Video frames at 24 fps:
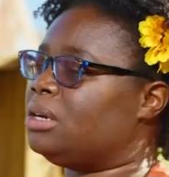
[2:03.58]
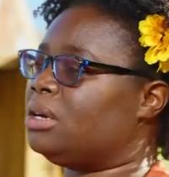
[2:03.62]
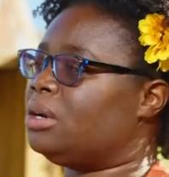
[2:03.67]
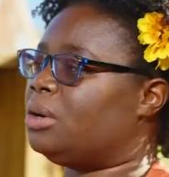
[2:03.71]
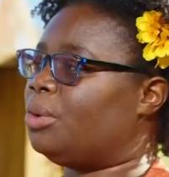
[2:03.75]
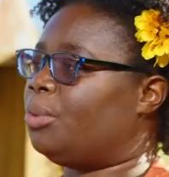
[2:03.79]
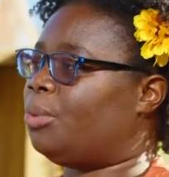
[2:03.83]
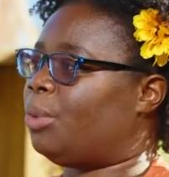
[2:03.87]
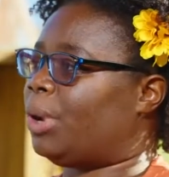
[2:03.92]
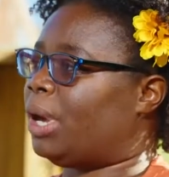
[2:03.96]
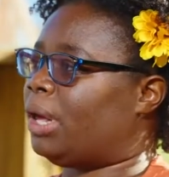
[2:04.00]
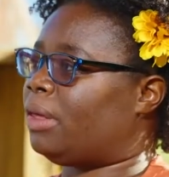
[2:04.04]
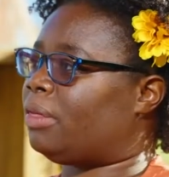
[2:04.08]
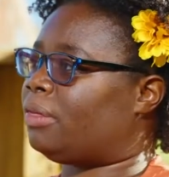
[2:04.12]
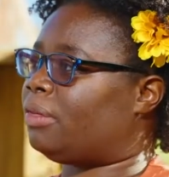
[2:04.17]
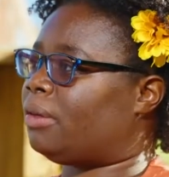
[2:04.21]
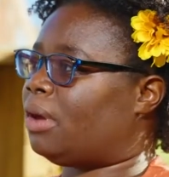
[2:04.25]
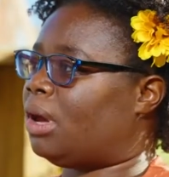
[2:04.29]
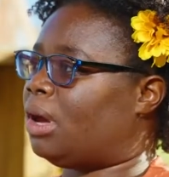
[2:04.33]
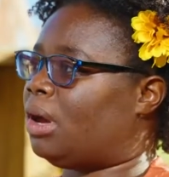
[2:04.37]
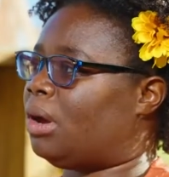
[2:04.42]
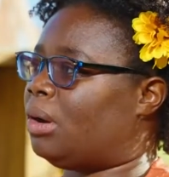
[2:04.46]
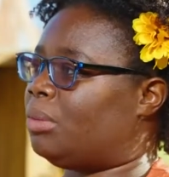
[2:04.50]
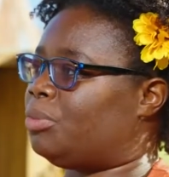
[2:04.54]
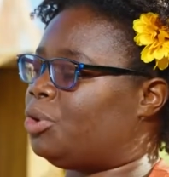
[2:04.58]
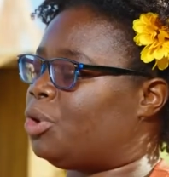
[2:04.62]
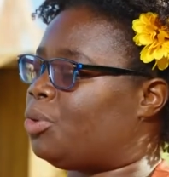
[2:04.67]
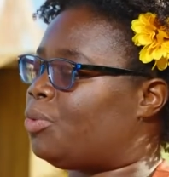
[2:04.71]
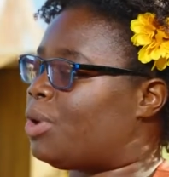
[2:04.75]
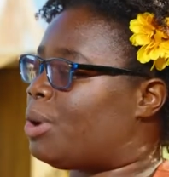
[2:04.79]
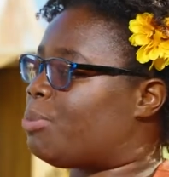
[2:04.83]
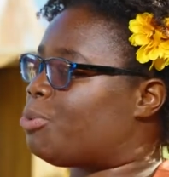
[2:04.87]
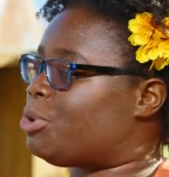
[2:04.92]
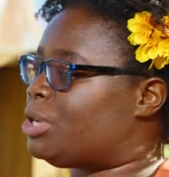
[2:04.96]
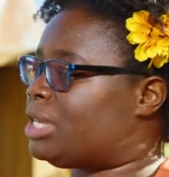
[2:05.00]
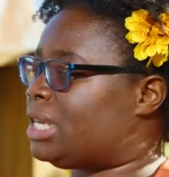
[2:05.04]
with your
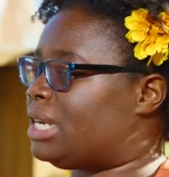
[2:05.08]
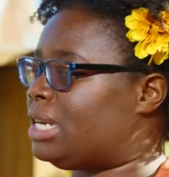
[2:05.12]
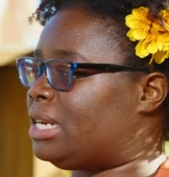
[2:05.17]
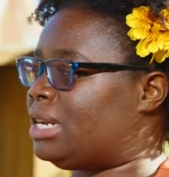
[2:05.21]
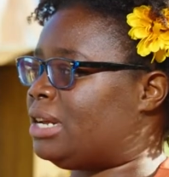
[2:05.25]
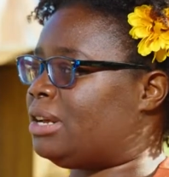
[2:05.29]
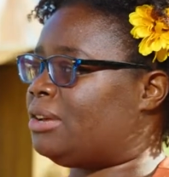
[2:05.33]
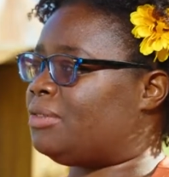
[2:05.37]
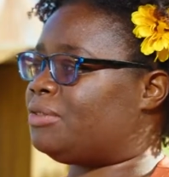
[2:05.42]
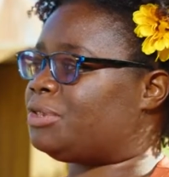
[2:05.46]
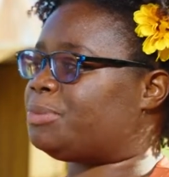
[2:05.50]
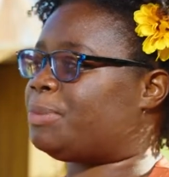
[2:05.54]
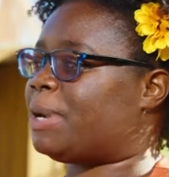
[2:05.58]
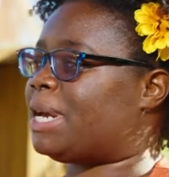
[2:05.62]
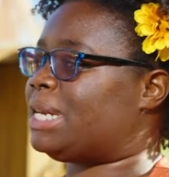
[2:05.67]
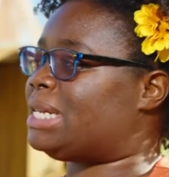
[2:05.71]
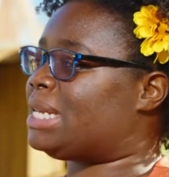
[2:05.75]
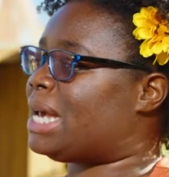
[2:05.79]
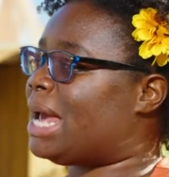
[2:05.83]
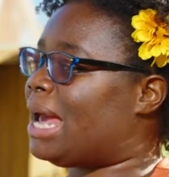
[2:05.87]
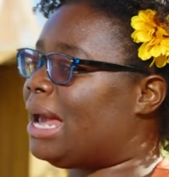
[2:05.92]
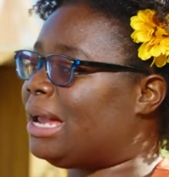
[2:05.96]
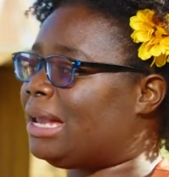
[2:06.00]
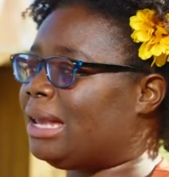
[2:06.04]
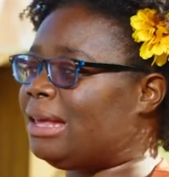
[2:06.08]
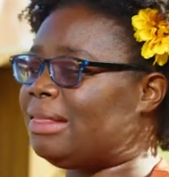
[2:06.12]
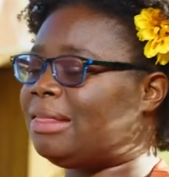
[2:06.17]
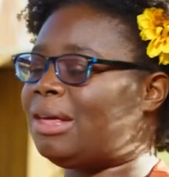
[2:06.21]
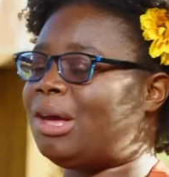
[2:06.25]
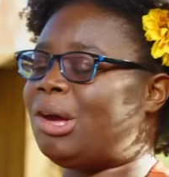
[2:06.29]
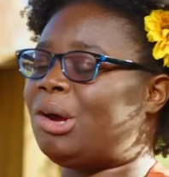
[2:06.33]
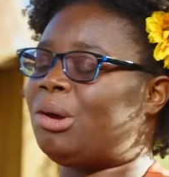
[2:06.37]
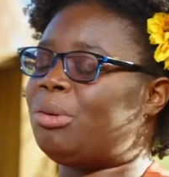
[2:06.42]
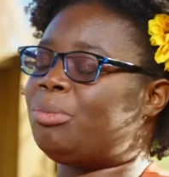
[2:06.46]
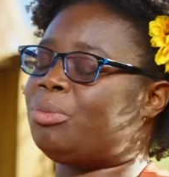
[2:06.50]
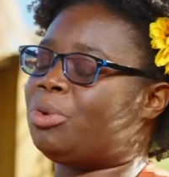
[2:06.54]
representatives by tagging
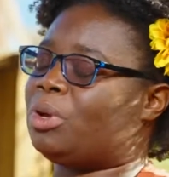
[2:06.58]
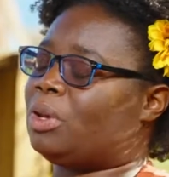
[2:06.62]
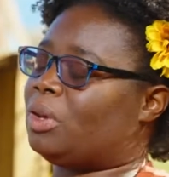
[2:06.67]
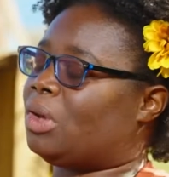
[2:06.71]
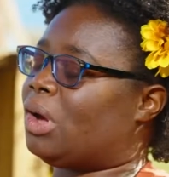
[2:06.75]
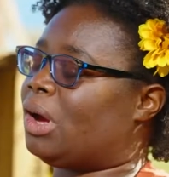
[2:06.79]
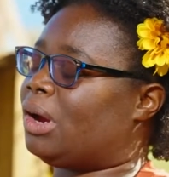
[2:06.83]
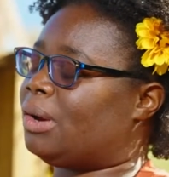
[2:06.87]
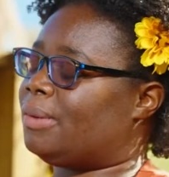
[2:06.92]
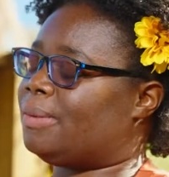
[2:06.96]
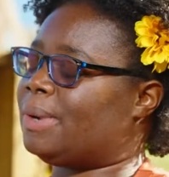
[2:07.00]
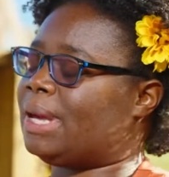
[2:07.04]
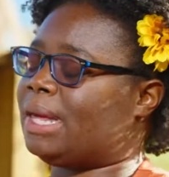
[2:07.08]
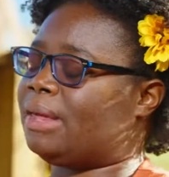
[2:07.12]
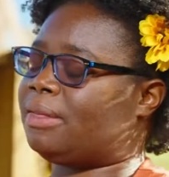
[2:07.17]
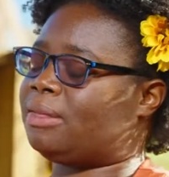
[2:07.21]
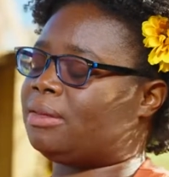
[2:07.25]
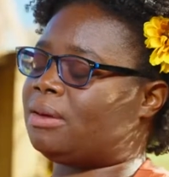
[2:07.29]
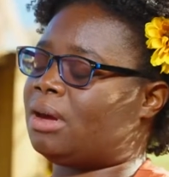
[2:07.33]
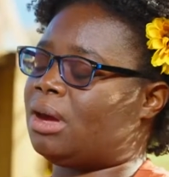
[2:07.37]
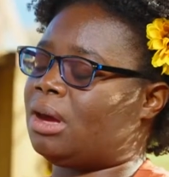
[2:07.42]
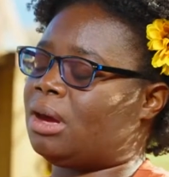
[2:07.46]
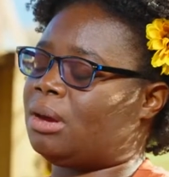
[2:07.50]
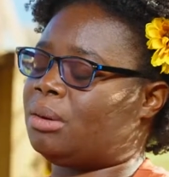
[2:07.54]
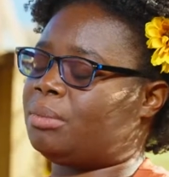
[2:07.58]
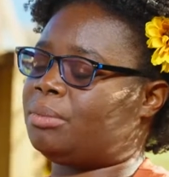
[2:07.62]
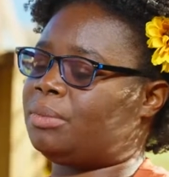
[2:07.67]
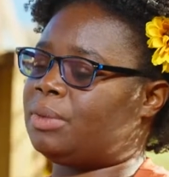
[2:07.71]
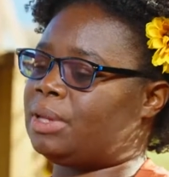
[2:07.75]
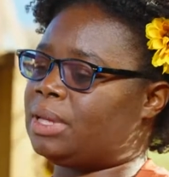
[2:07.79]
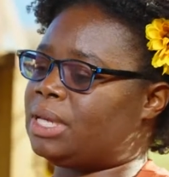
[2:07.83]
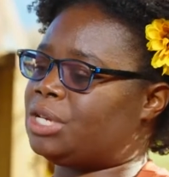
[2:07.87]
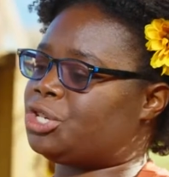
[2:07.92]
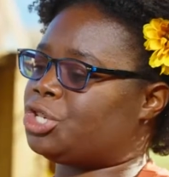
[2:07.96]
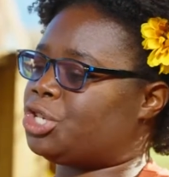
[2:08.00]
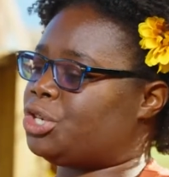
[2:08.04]
them along with
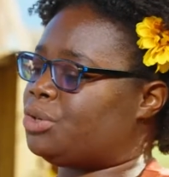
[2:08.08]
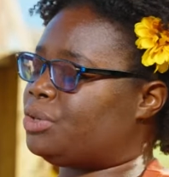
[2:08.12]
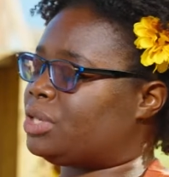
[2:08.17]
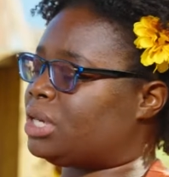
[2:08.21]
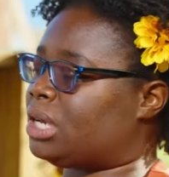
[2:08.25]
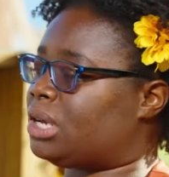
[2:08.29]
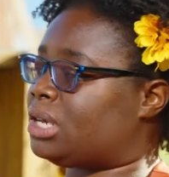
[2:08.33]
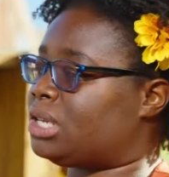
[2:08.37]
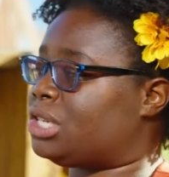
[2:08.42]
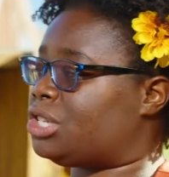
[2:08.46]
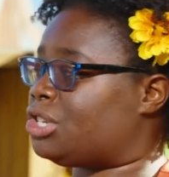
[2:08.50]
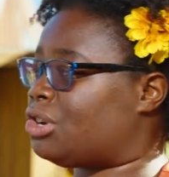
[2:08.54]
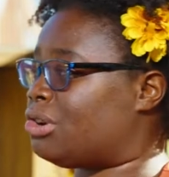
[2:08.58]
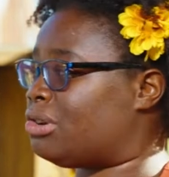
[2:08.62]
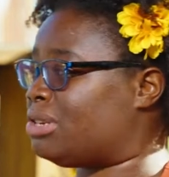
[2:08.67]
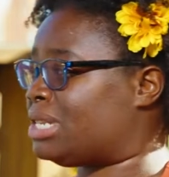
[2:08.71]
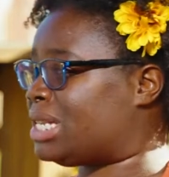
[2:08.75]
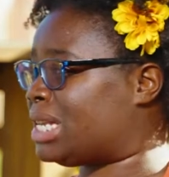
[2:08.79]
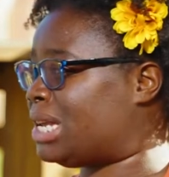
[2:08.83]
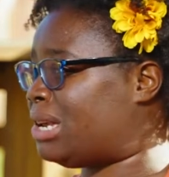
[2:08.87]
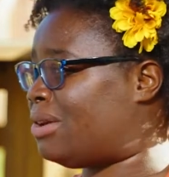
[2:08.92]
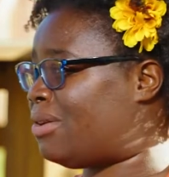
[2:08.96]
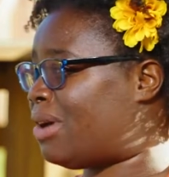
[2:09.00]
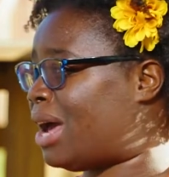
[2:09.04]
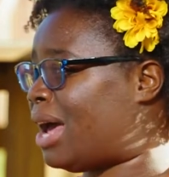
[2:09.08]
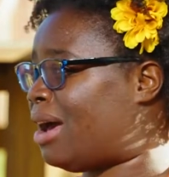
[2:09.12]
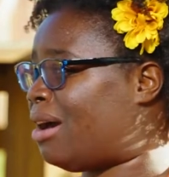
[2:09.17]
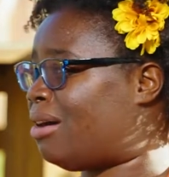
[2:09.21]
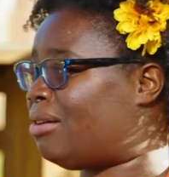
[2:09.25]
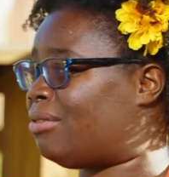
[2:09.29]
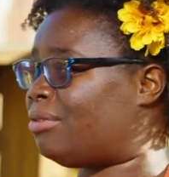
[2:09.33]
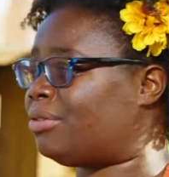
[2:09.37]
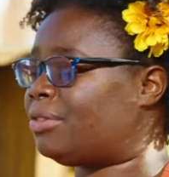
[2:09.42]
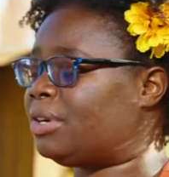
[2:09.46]
issues and concerns that you have